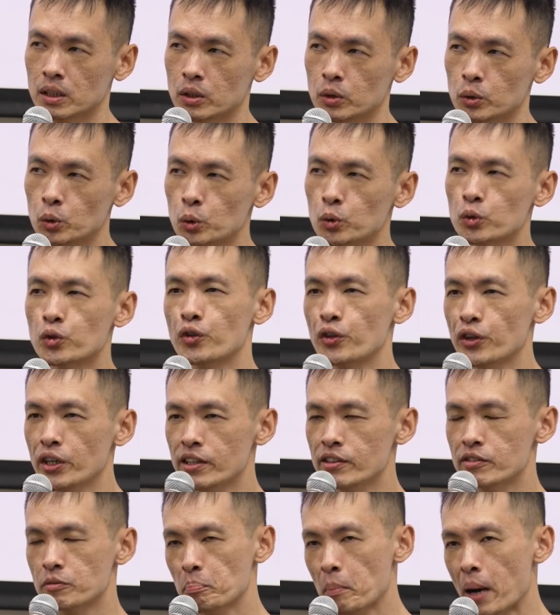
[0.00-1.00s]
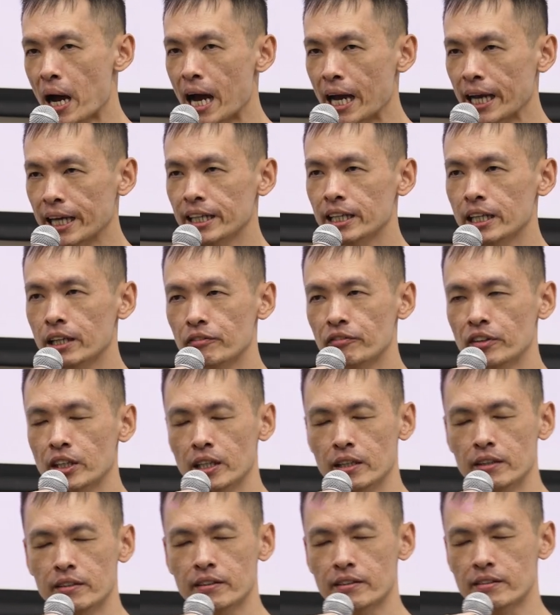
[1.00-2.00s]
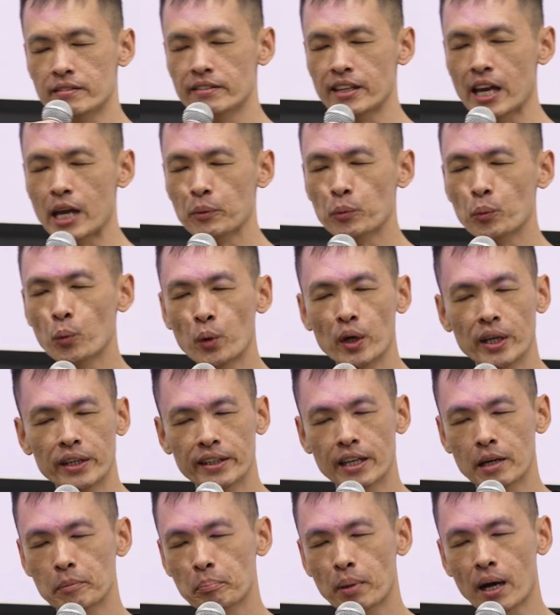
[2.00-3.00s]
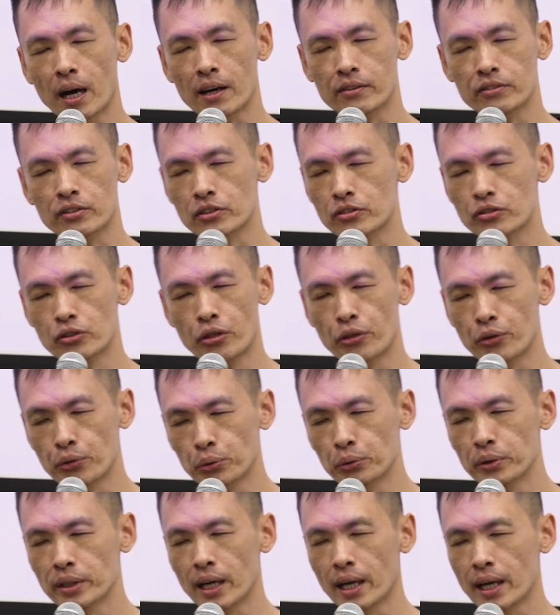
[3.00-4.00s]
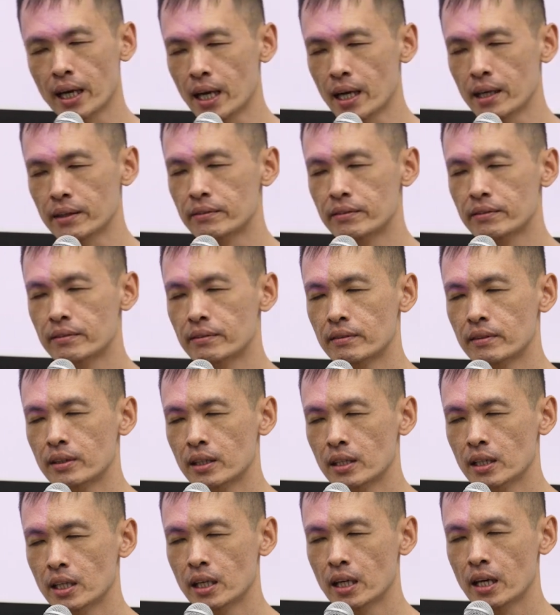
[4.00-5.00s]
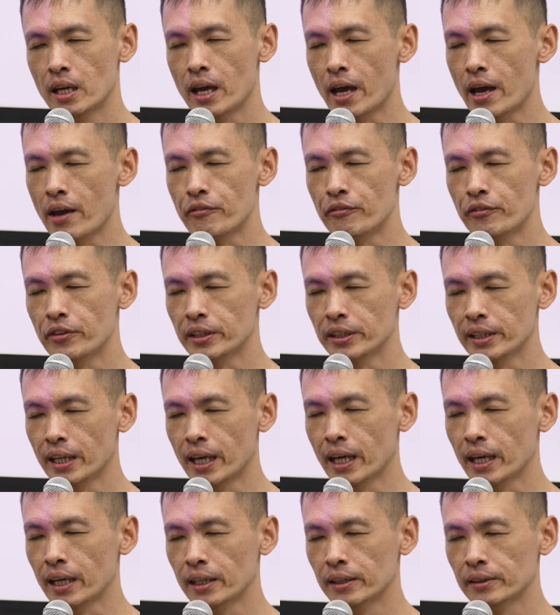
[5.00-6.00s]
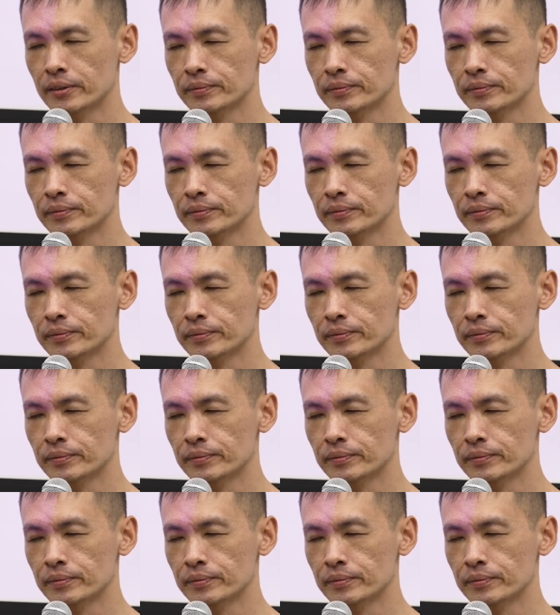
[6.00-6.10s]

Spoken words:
Do trees mind if it is the same wind that passes through their heads every day?